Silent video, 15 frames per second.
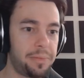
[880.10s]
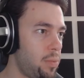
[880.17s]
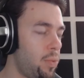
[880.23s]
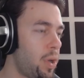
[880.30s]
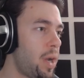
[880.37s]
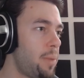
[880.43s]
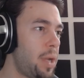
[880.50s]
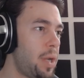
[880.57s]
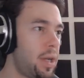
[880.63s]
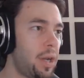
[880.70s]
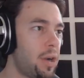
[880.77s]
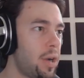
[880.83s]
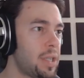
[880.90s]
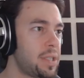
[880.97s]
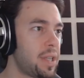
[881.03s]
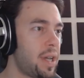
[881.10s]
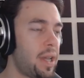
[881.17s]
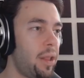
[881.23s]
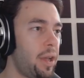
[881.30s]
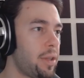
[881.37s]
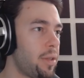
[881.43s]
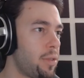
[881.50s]
What I mean here is that
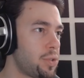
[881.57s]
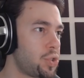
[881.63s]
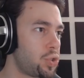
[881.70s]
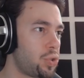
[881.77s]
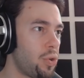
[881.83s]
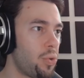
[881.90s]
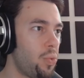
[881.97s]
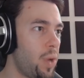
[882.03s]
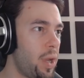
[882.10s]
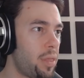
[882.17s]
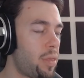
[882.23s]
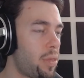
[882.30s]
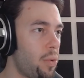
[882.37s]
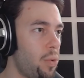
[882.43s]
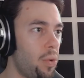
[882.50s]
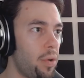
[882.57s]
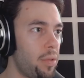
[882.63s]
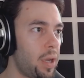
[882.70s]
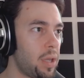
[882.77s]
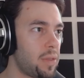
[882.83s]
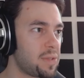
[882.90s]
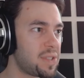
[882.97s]
like the stroke width or
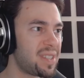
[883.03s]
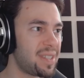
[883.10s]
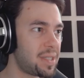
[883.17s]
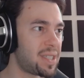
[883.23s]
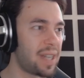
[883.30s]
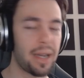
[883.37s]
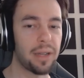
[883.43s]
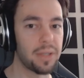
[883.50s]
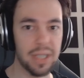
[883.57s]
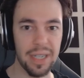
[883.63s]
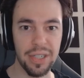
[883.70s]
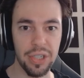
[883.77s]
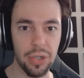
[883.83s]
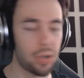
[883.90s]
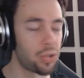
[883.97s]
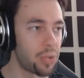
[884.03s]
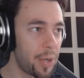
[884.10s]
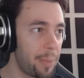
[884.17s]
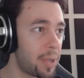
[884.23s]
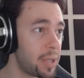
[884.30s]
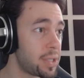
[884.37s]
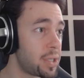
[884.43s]
like the stylization or
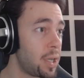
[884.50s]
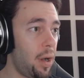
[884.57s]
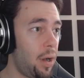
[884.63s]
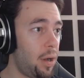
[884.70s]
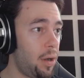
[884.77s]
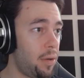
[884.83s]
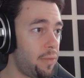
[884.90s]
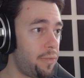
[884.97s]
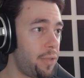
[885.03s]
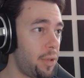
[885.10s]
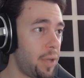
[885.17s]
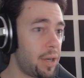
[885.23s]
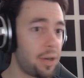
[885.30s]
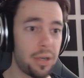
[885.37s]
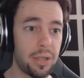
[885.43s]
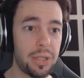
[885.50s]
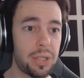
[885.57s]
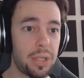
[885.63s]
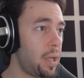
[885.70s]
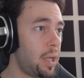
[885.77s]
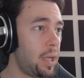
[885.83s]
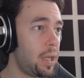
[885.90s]
treatment of the
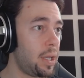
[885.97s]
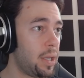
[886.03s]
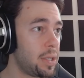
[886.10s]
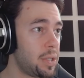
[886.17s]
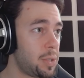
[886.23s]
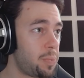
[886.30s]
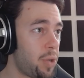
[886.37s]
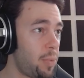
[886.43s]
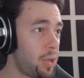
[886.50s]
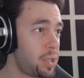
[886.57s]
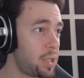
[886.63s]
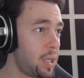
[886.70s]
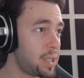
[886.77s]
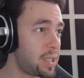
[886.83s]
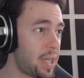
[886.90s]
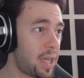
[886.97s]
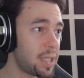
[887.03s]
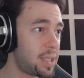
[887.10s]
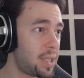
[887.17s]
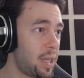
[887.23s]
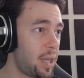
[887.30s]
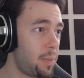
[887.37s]
letters is pretty much the exact
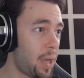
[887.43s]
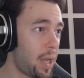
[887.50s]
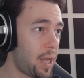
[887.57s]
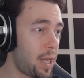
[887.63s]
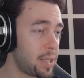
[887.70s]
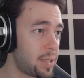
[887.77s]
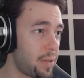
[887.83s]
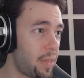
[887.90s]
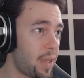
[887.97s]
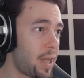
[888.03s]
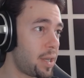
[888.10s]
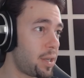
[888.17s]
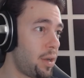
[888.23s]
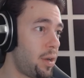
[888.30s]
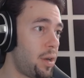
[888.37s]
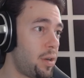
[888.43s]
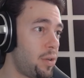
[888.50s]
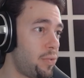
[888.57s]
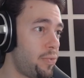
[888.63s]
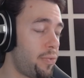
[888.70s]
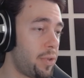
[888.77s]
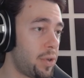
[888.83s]
same as that
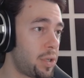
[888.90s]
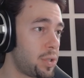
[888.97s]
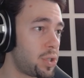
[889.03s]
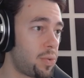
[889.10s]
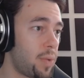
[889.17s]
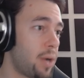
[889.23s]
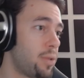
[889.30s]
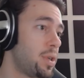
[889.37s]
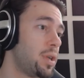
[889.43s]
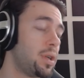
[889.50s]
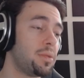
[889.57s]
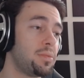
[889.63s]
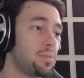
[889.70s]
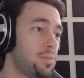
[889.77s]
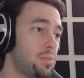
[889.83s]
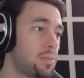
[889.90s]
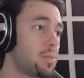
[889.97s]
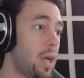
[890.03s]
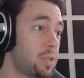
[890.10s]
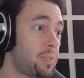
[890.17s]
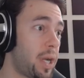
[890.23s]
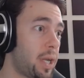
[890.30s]
of the surrounding
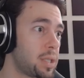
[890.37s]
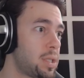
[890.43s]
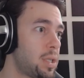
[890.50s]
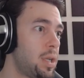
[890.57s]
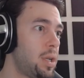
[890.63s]
cosmetics.